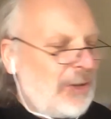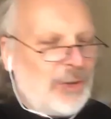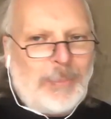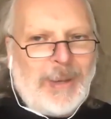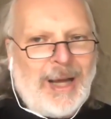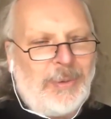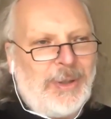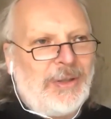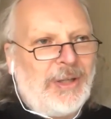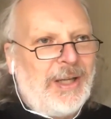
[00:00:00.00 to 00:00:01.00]

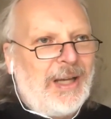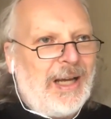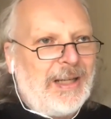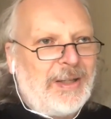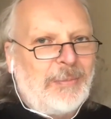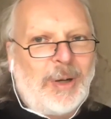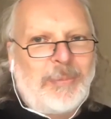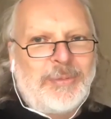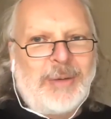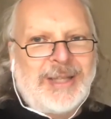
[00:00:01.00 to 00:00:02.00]
underpowered, and the
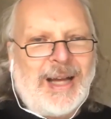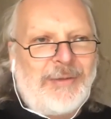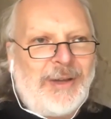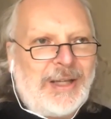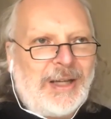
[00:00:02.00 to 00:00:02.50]
problems I was having,